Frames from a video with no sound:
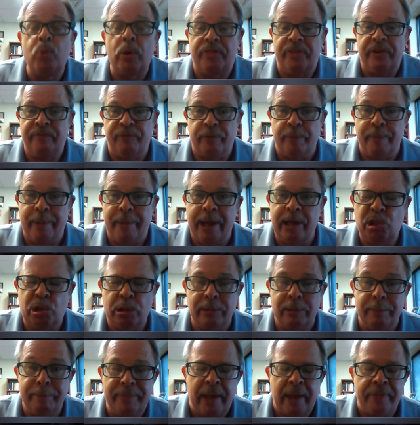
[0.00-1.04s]
with
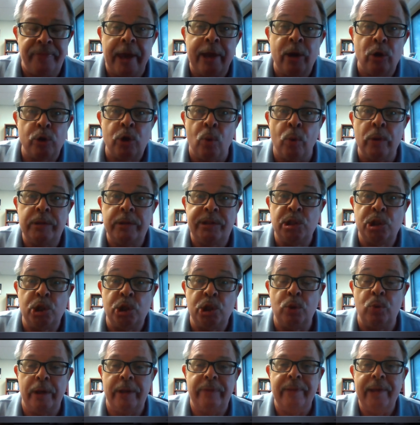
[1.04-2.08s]
information that they don't know what to
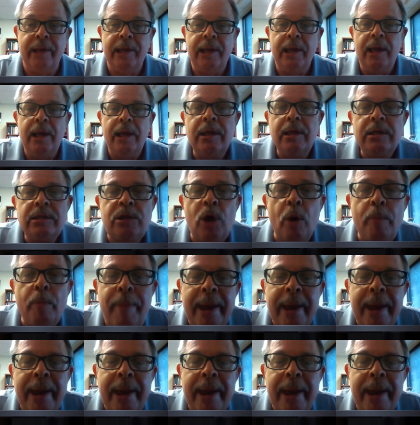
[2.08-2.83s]
do with. So